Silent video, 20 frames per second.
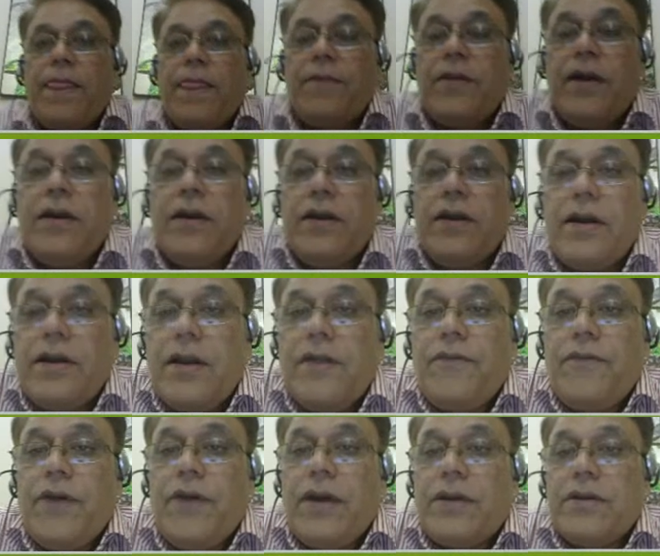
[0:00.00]
The internal
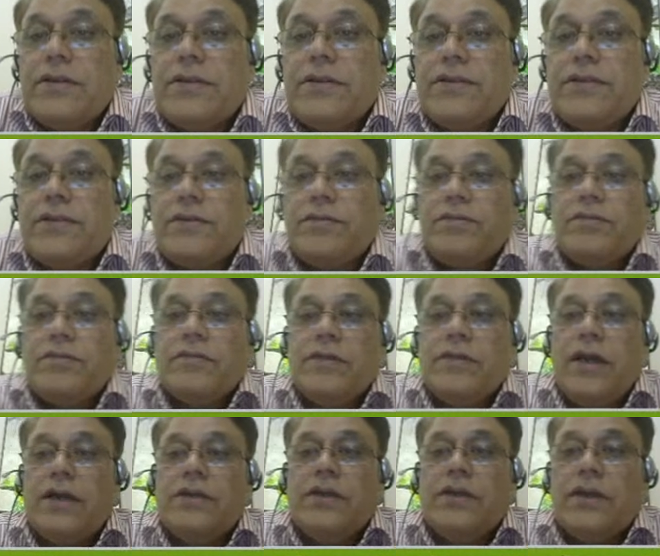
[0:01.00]
factors
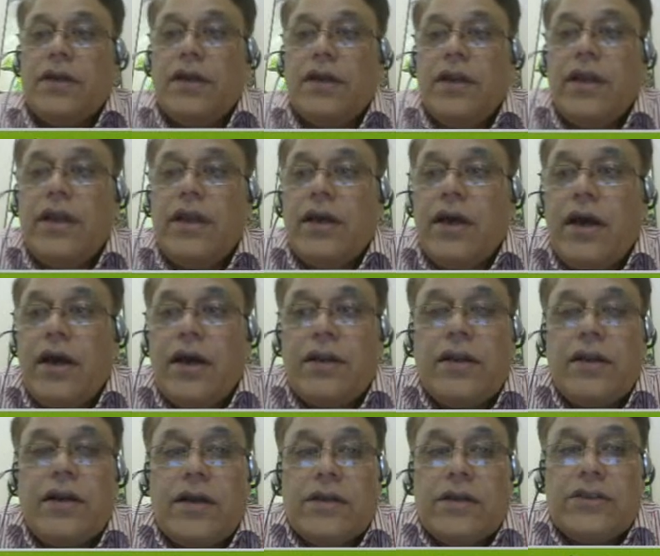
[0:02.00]
that generally are
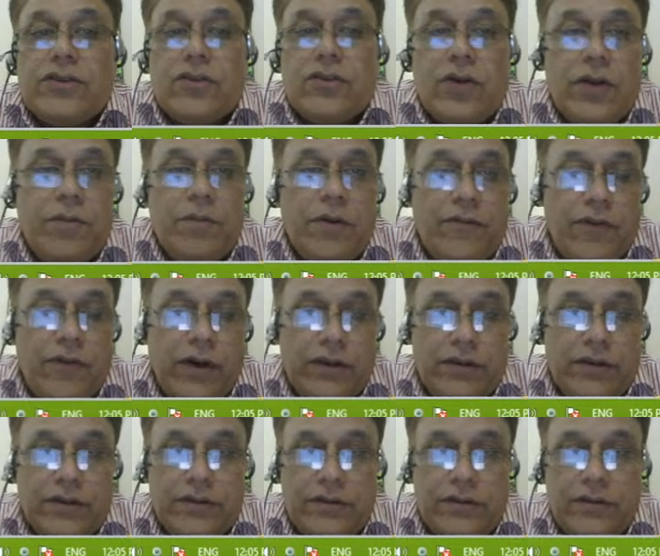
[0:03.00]
the controllable
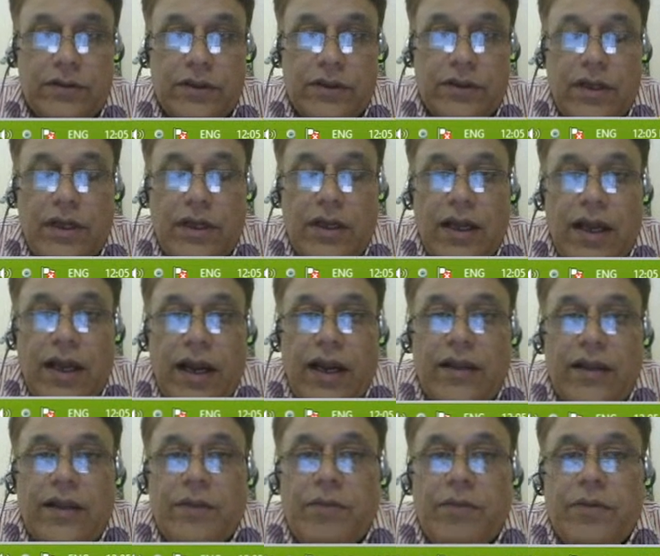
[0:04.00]
factors,
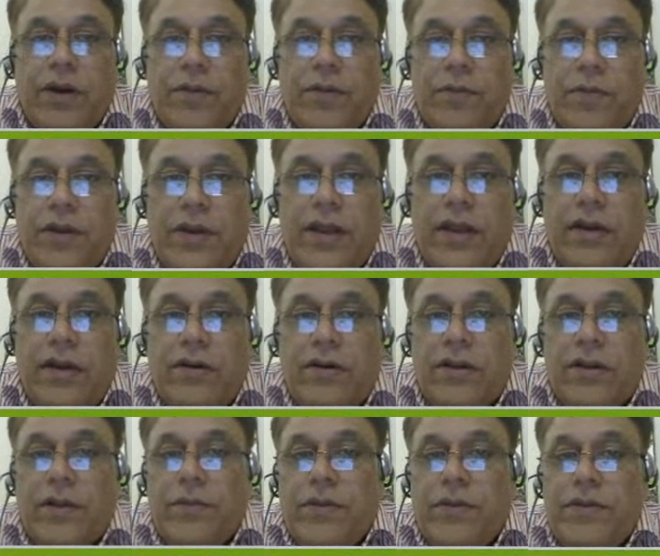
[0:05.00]
and the company or
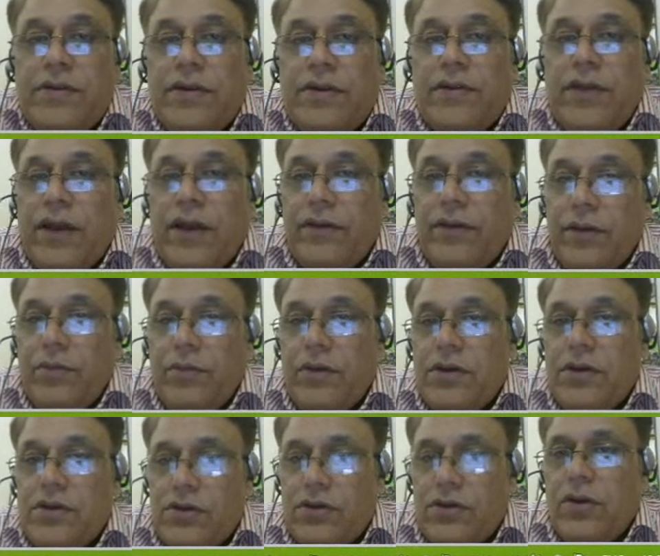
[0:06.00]
the business has some
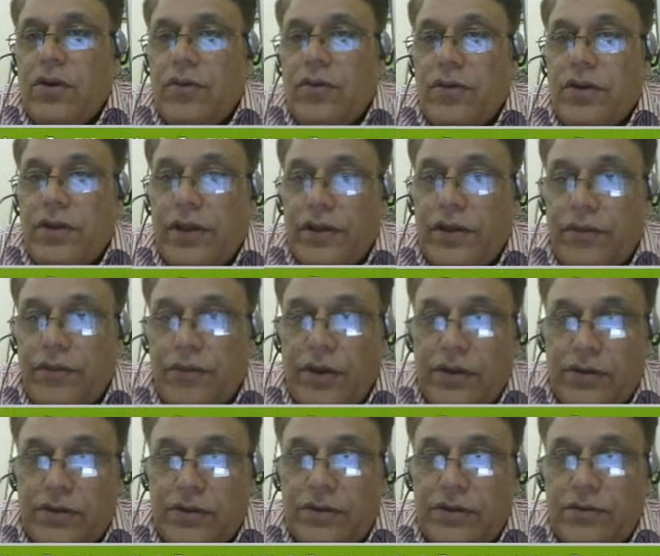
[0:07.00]
control over these
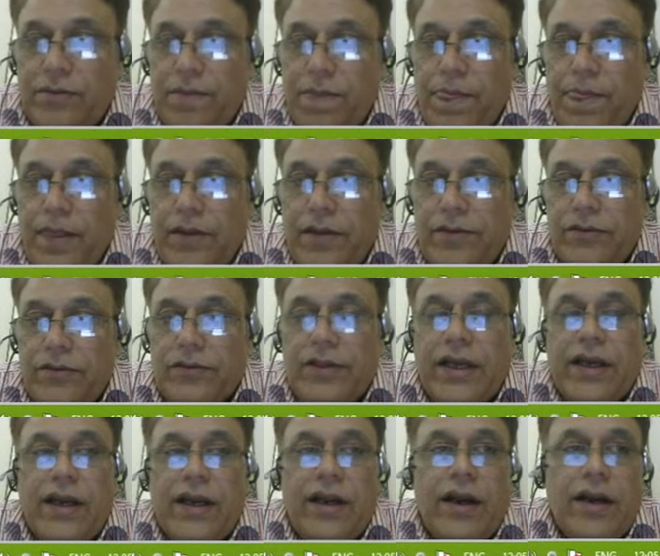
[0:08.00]
factors. So
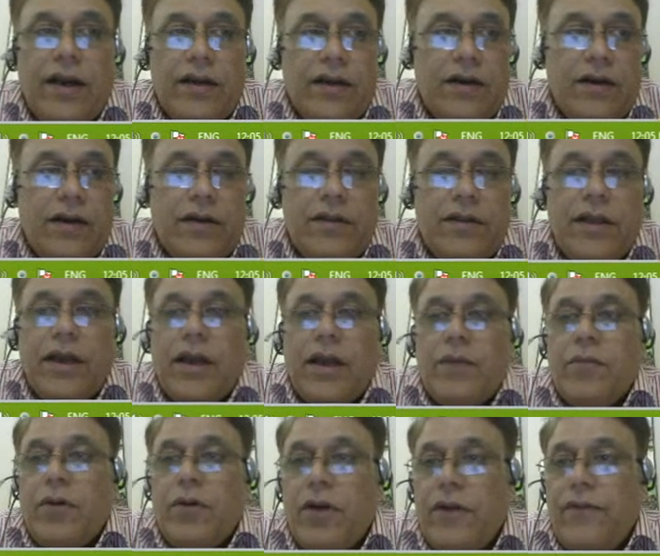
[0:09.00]
they can alter it, they
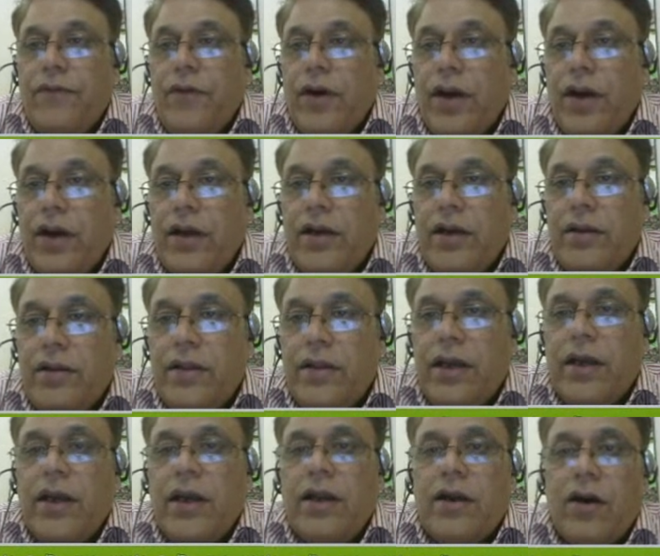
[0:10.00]
can modify it,
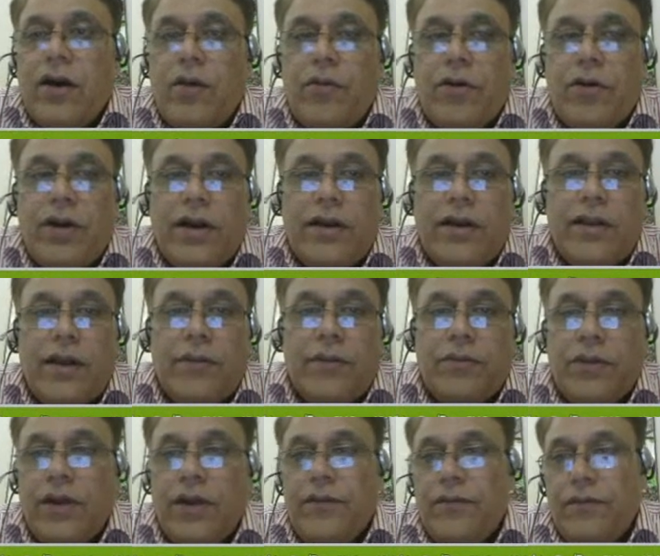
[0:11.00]
they can accommodate
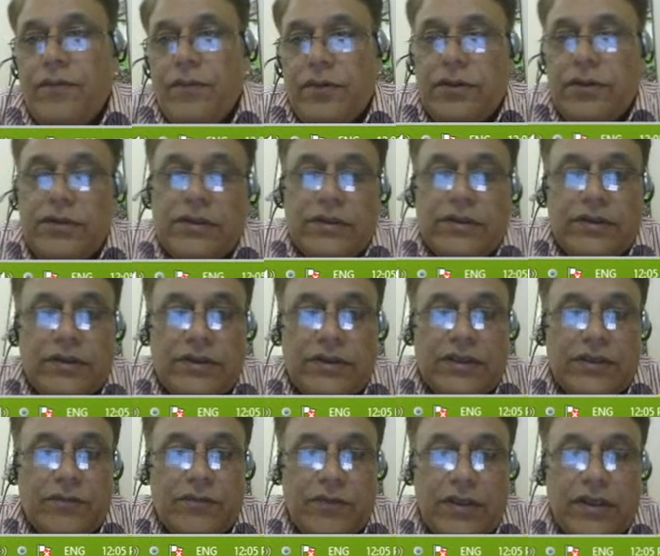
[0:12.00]
themselves
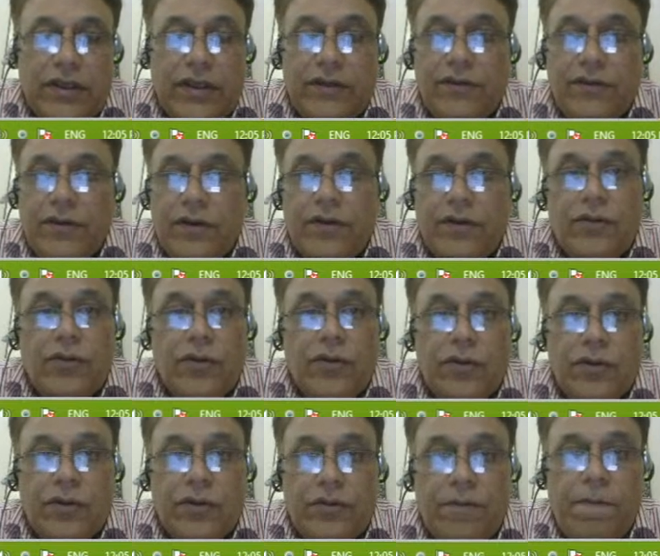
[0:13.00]
with these
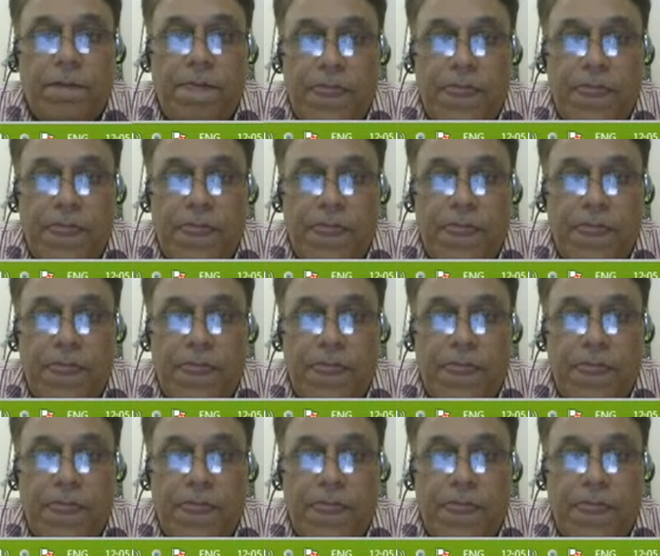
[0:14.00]
resources.